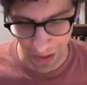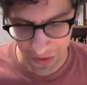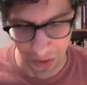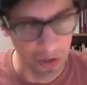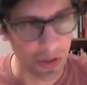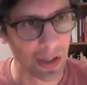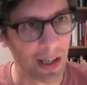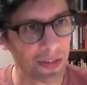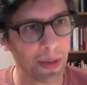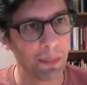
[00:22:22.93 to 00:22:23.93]

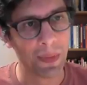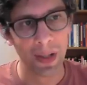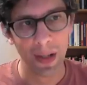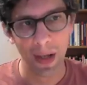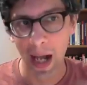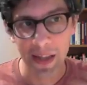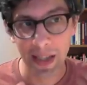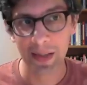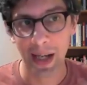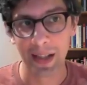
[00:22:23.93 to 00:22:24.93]
socialism. And I
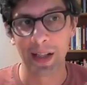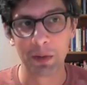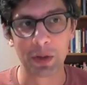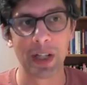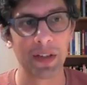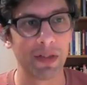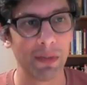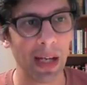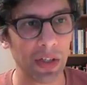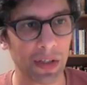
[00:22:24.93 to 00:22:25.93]
think that kind of
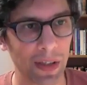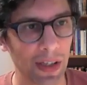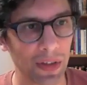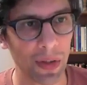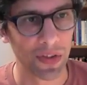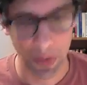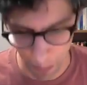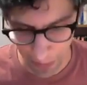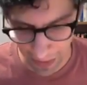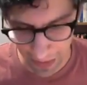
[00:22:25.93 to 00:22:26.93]
transformation is not
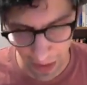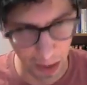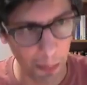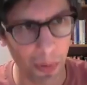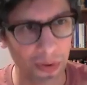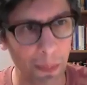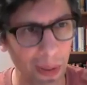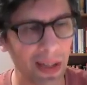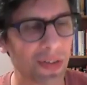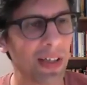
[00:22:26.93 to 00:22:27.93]
simply a
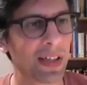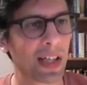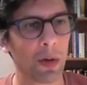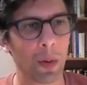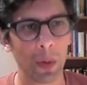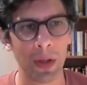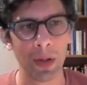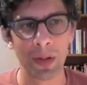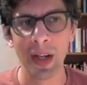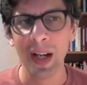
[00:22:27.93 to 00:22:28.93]
possibility in the current world.